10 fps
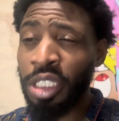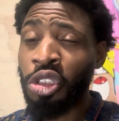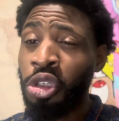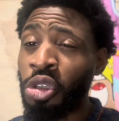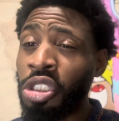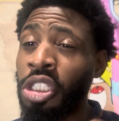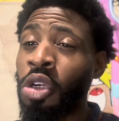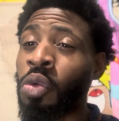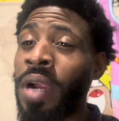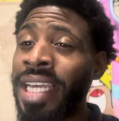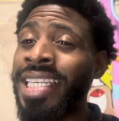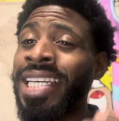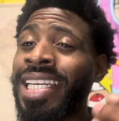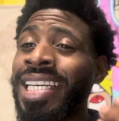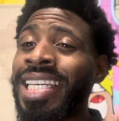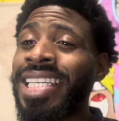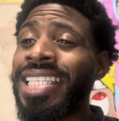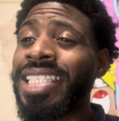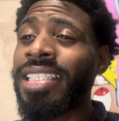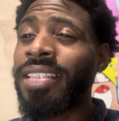Choosing the right
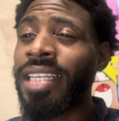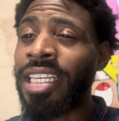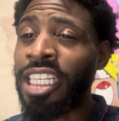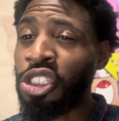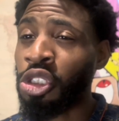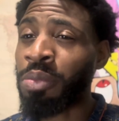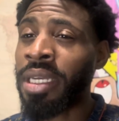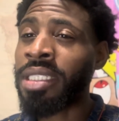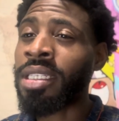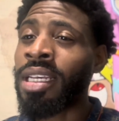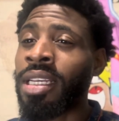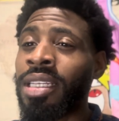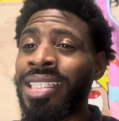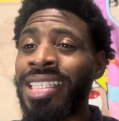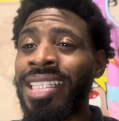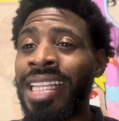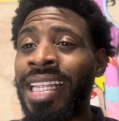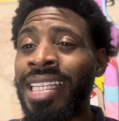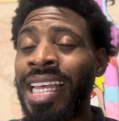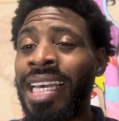instruments
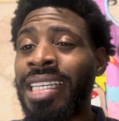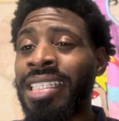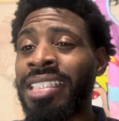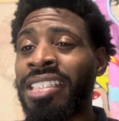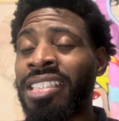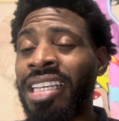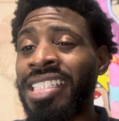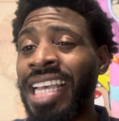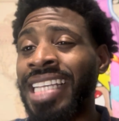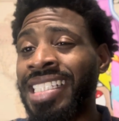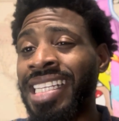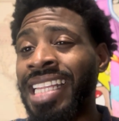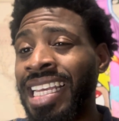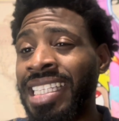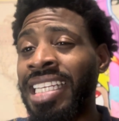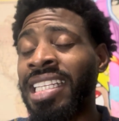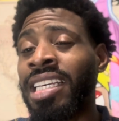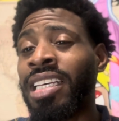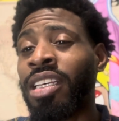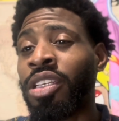such as selecting
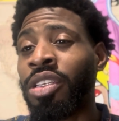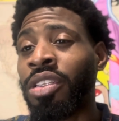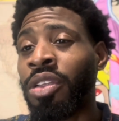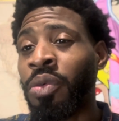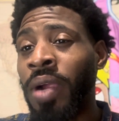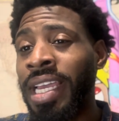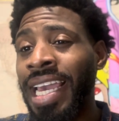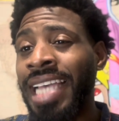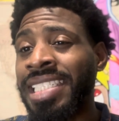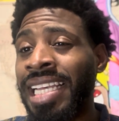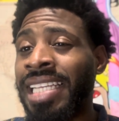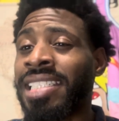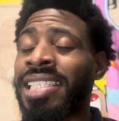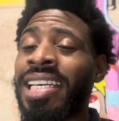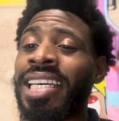the right assets